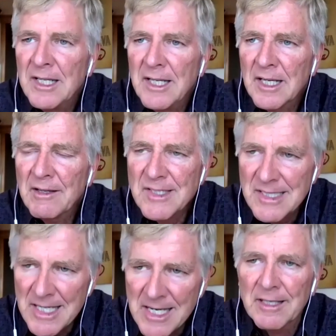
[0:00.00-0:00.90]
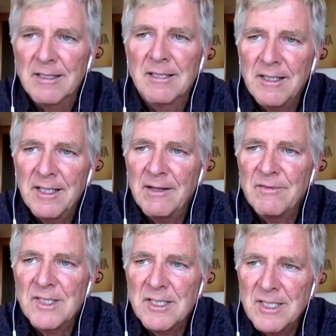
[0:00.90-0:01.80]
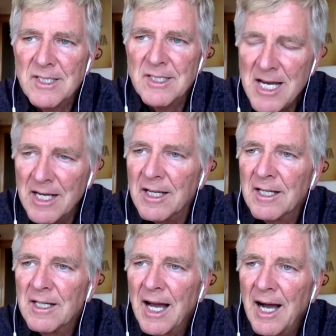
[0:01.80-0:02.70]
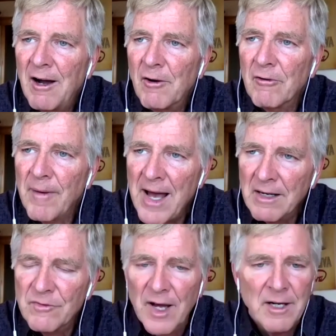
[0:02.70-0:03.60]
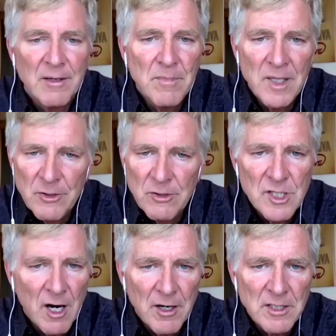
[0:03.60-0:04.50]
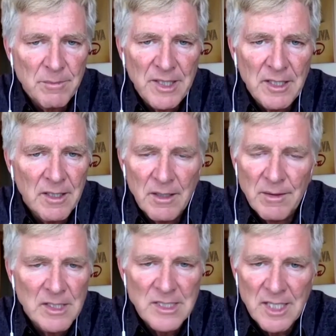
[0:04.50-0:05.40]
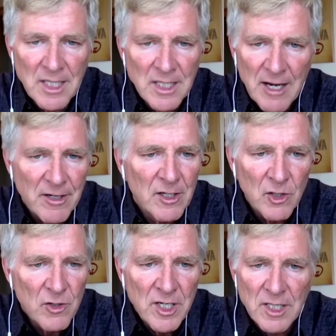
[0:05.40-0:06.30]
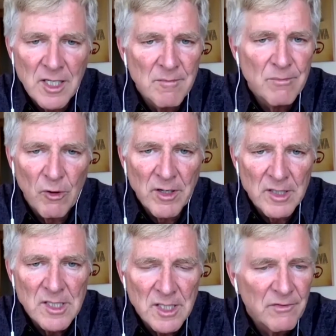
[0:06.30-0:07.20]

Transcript: And I've seen it, and I've seen how gratified mothers are to be sitting down and learning the importance of